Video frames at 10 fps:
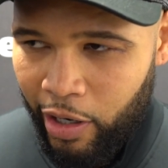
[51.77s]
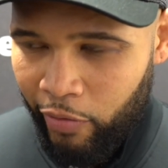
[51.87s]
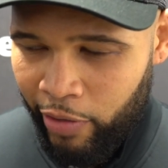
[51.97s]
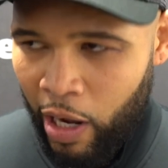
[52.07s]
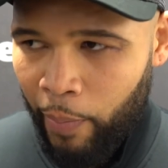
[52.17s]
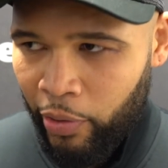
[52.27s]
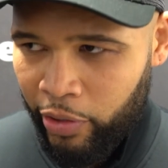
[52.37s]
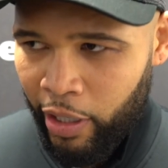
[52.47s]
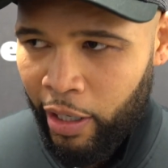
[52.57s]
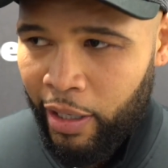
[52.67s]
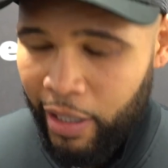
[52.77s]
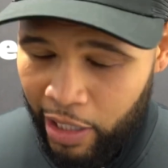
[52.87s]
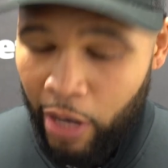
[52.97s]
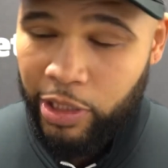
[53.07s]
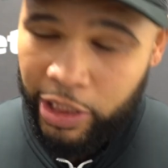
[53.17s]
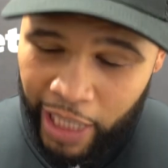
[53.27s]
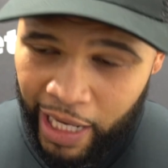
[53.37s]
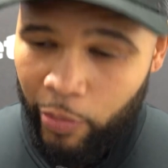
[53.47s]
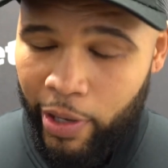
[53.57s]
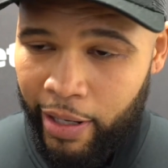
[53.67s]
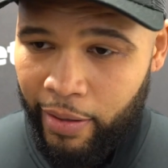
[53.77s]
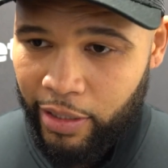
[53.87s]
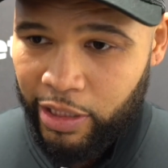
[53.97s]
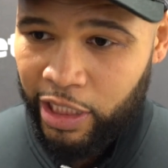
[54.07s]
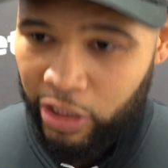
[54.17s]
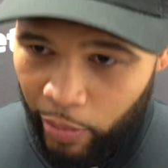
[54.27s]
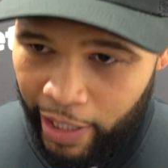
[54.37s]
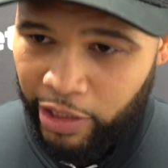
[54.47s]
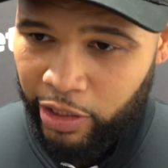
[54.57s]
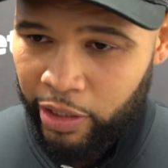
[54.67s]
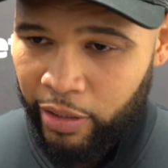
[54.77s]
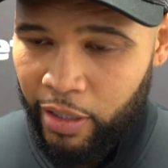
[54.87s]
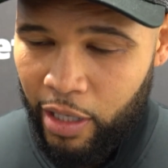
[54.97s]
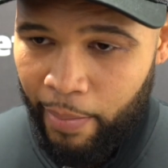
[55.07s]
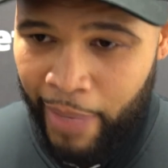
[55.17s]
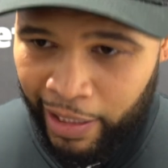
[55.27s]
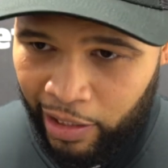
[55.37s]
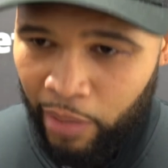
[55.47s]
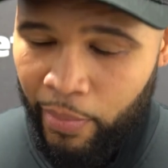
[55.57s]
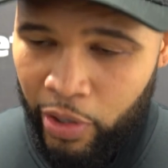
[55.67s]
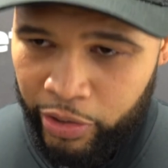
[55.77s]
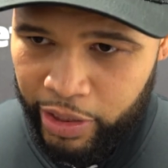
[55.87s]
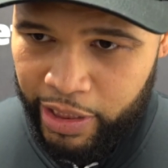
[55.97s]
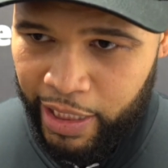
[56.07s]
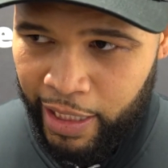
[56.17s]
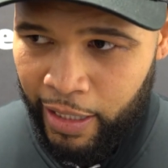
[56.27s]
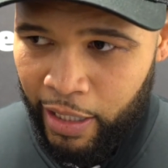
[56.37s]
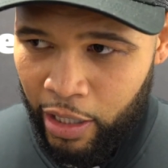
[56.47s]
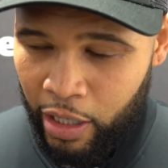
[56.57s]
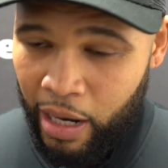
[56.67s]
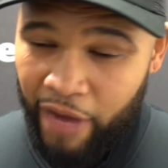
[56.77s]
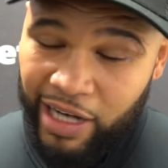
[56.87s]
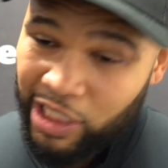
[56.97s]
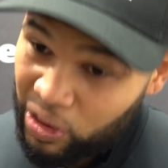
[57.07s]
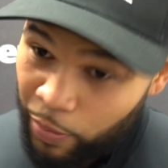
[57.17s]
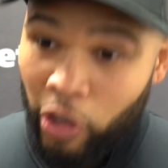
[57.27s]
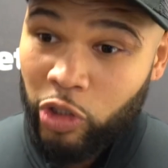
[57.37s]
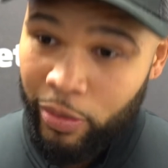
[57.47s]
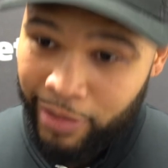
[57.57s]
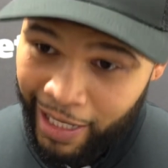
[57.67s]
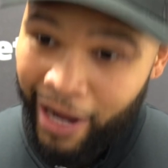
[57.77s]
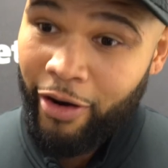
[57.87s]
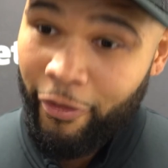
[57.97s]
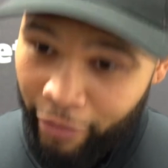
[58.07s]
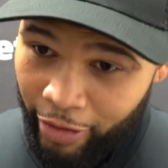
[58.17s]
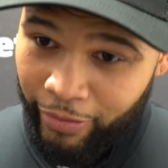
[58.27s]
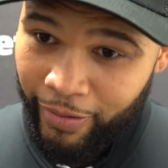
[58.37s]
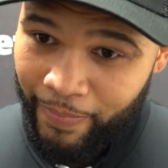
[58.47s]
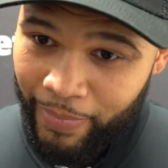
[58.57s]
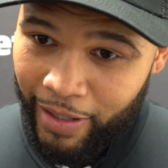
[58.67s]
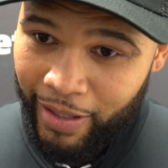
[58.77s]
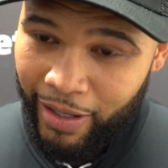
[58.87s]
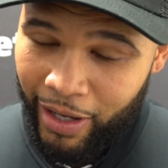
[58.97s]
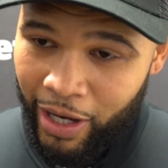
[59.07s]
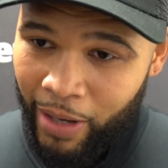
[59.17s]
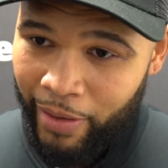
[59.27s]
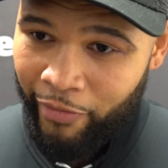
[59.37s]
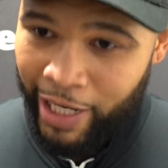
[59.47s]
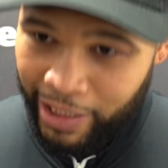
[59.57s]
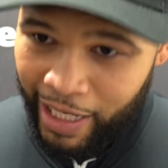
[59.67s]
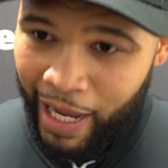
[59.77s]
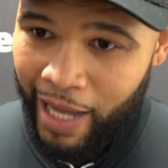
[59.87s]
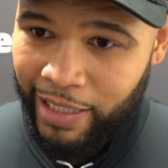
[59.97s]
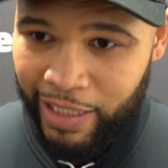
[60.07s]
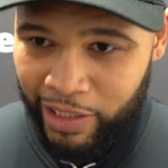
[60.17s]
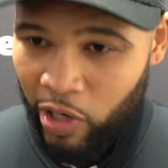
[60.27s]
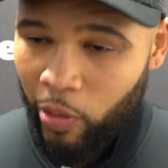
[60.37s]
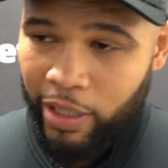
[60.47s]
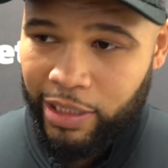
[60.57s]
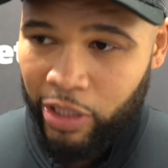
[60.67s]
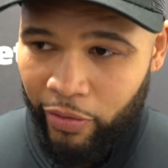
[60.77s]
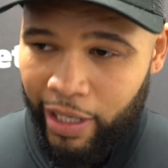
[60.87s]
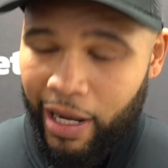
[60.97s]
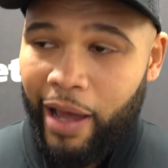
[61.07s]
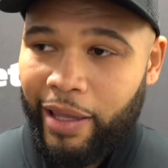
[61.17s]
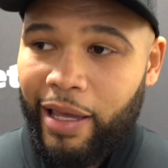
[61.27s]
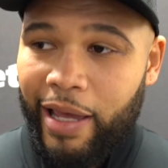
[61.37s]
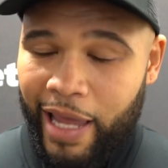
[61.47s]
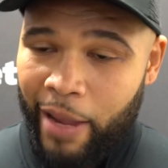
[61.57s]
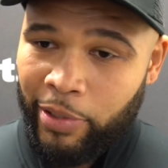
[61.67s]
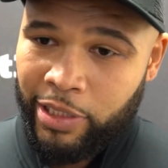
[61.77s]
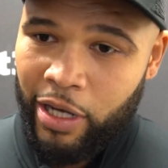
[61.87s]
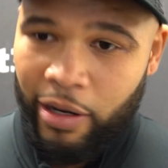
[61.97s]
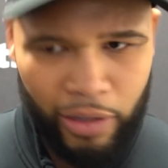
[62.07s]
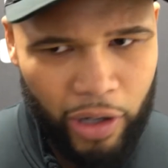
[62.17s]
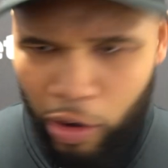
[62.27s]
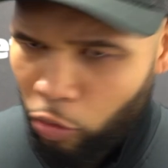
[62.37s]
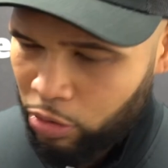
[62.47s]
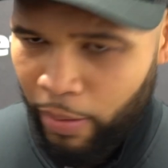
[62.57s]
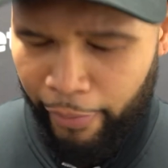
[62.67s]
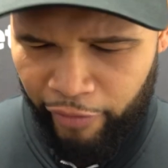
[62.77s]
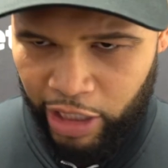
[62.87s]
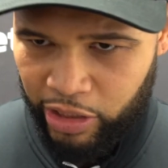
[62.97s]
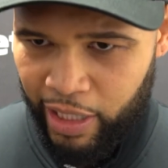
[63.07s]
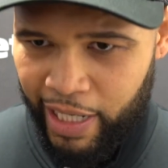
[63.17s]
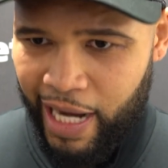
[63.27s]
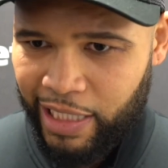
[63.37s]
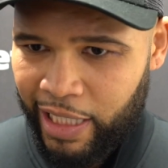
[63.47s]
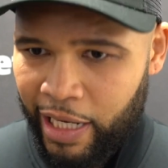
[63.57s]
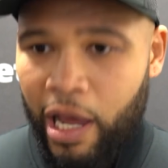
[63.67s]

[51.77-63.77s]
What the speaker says: Redell Booker, you know, is a genuine situation, medical emergency. I've actually spoke to him today on the phone. He reached out and said, you know what, he's sorry. Like, he was an ultimate professional. He actually